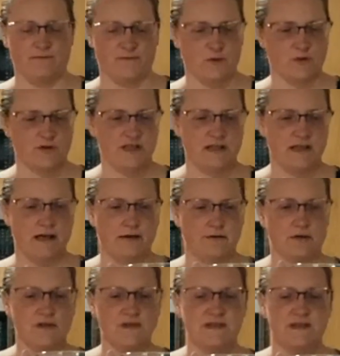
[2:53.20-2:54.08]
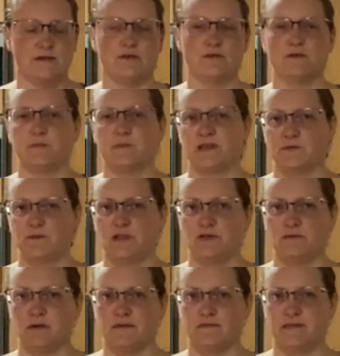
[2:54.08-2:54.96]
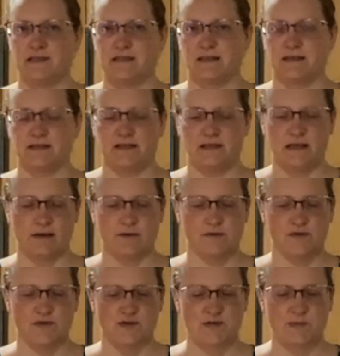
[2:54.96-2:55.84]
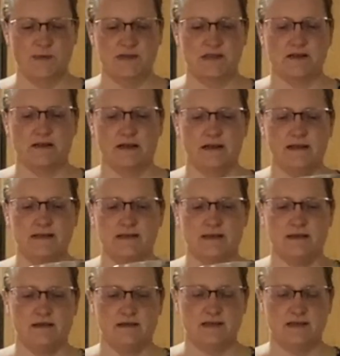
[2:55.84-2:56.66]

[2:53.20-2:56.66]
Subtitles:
14 hours, so between 12 and 16 hours you're supposed to let it sit,